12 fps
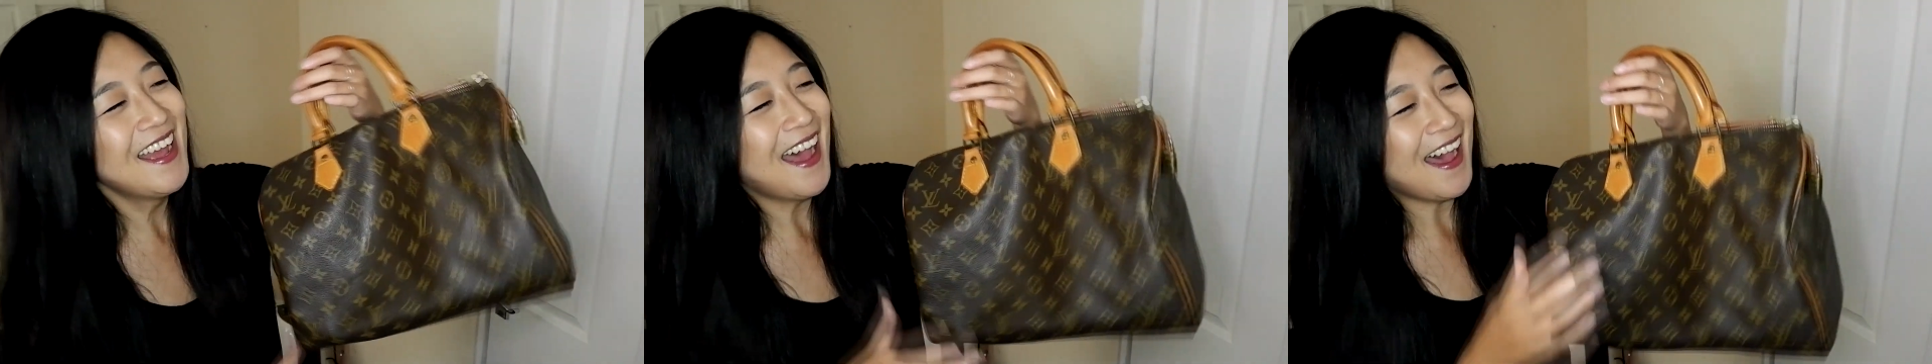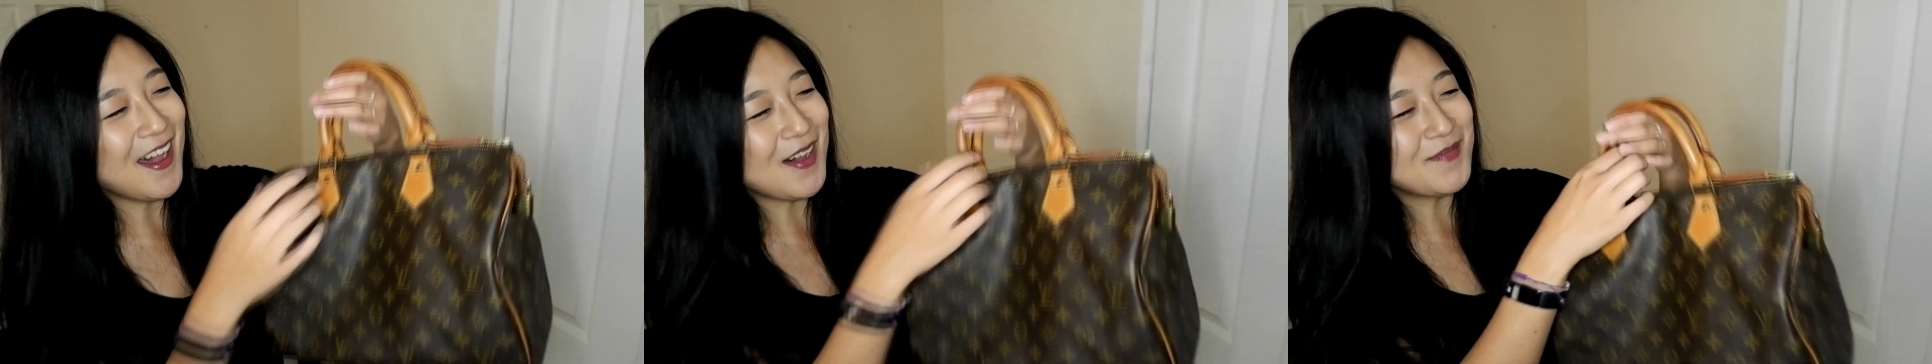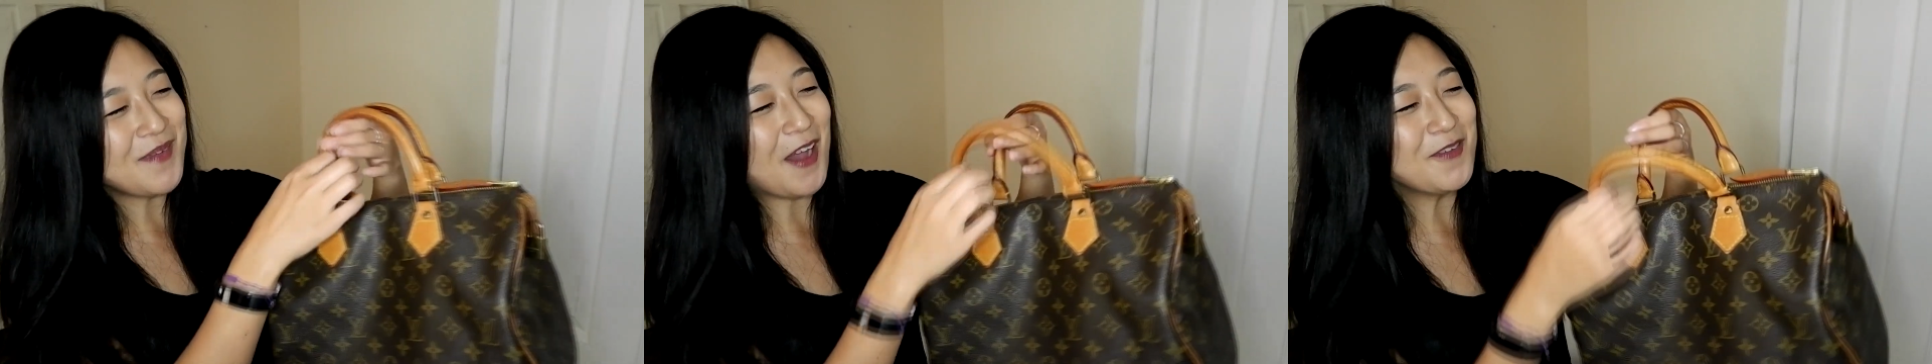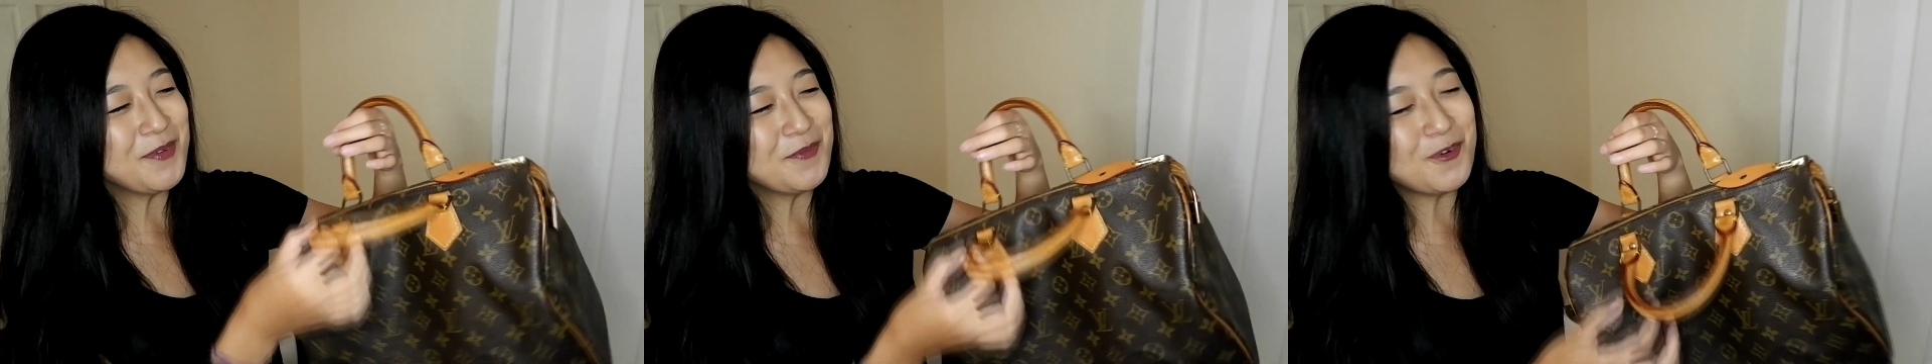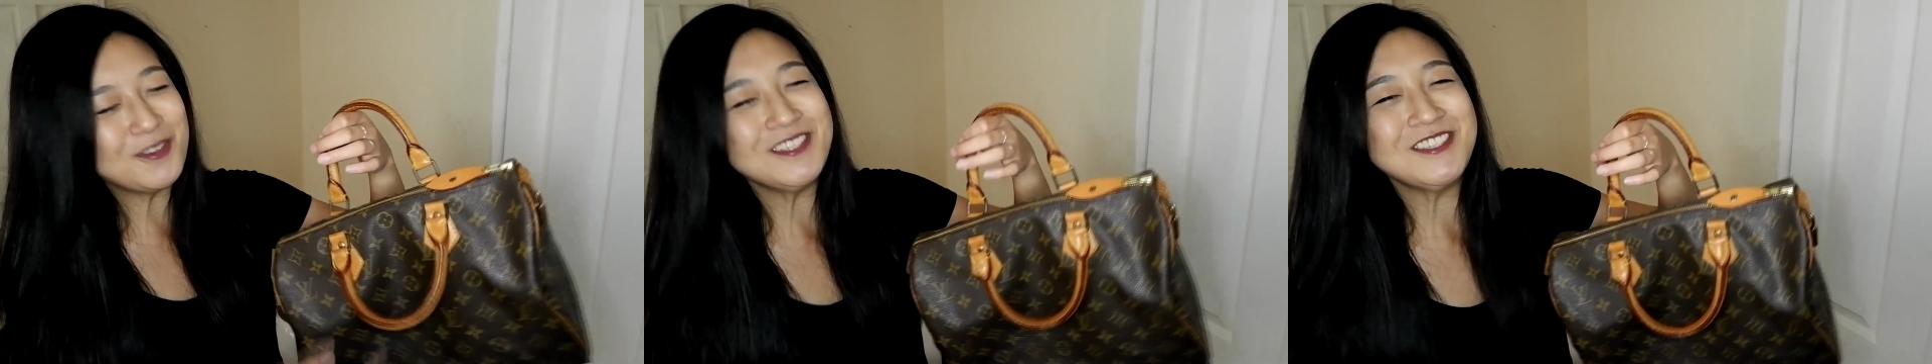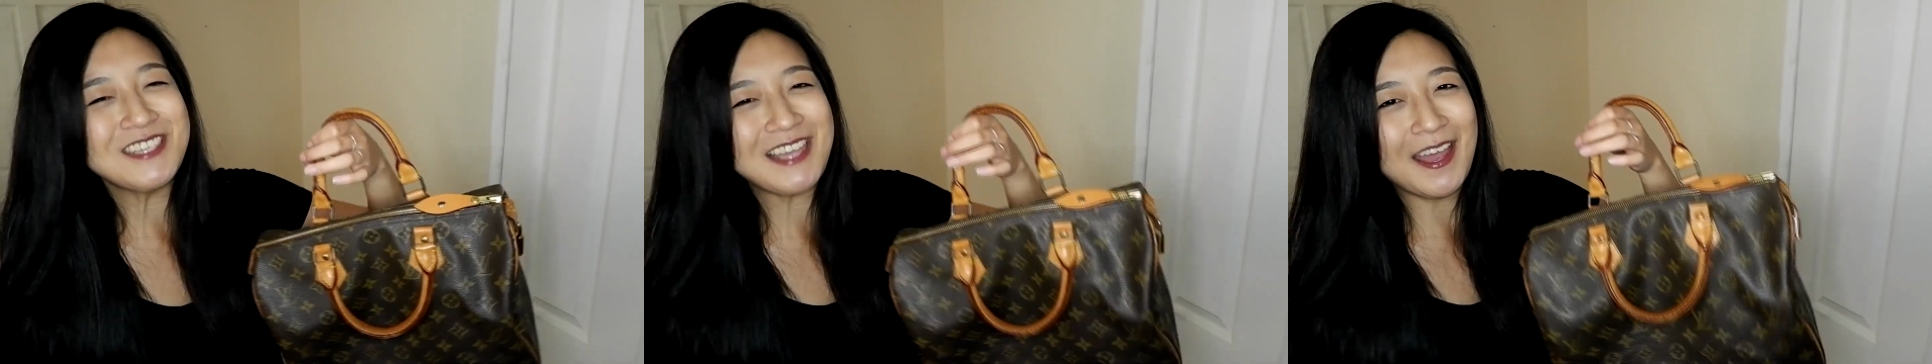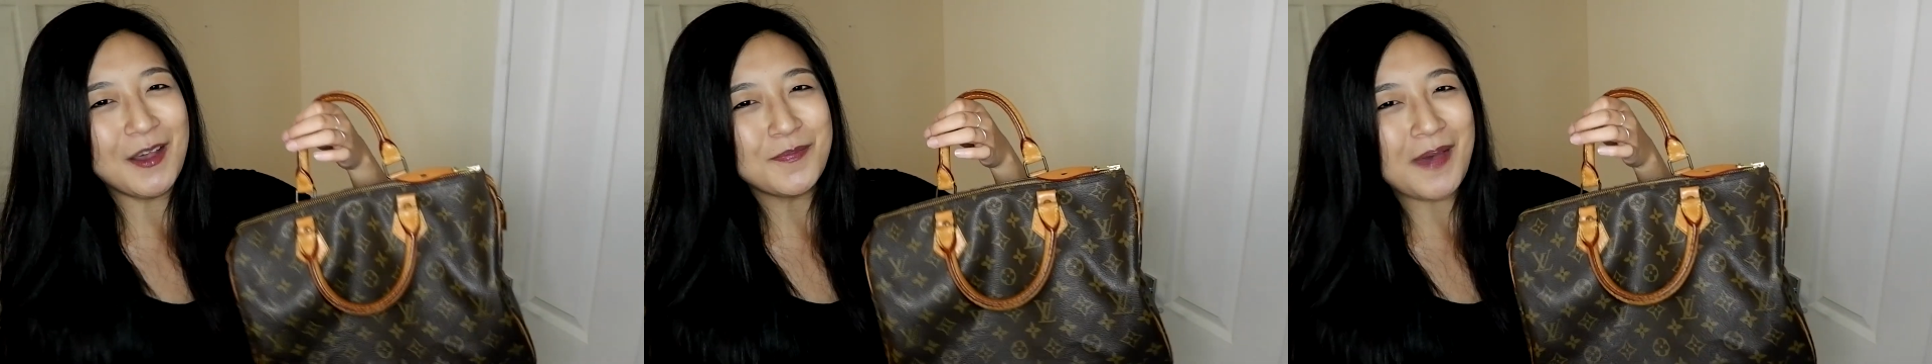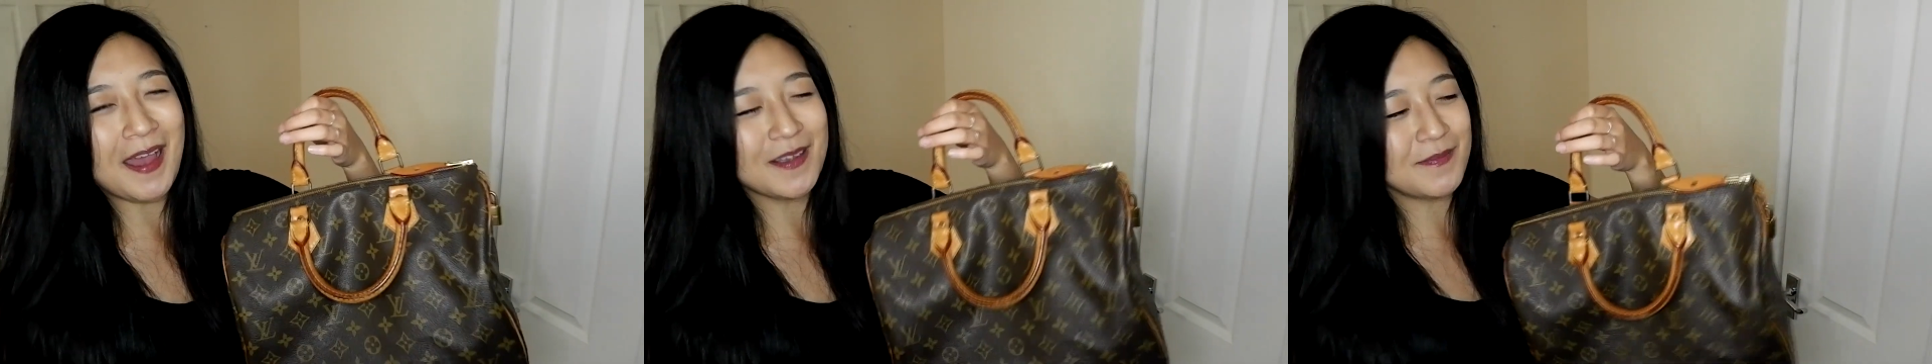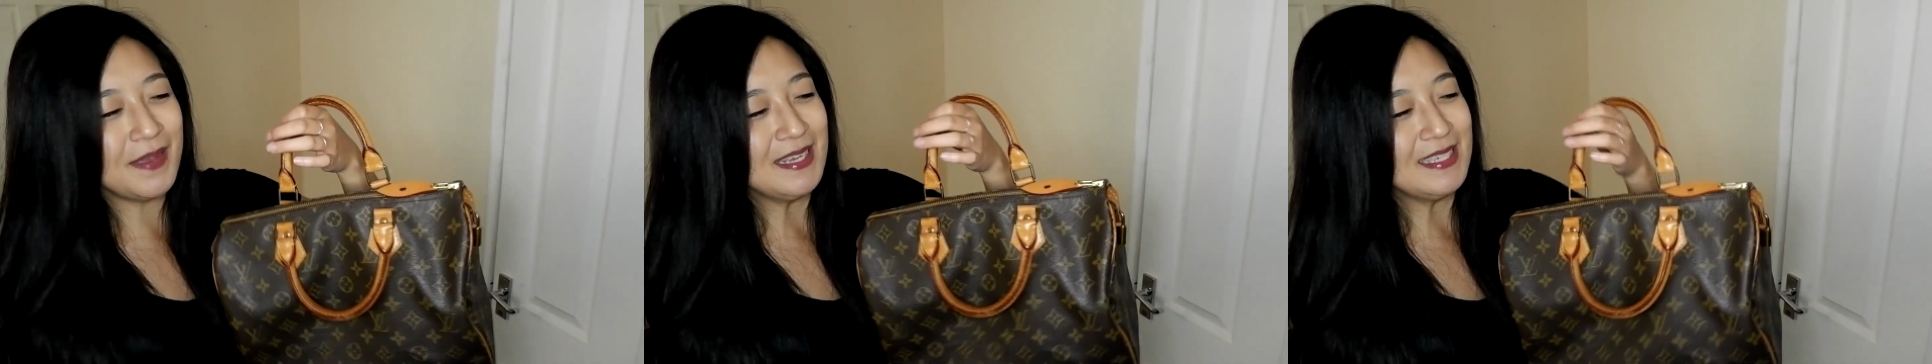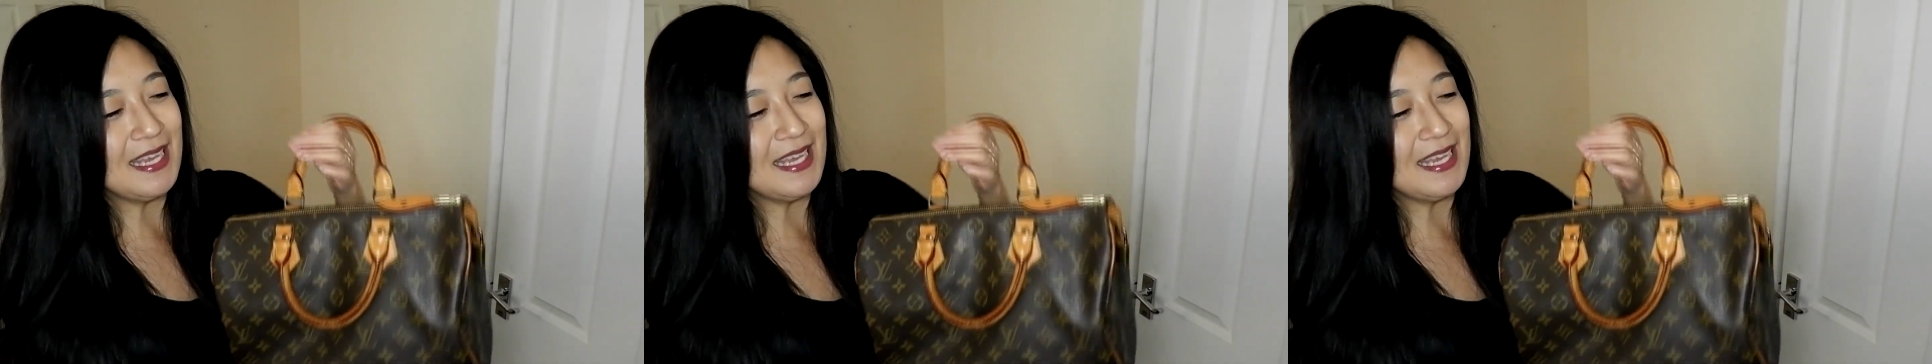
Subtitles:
I've been wanting to get a bag made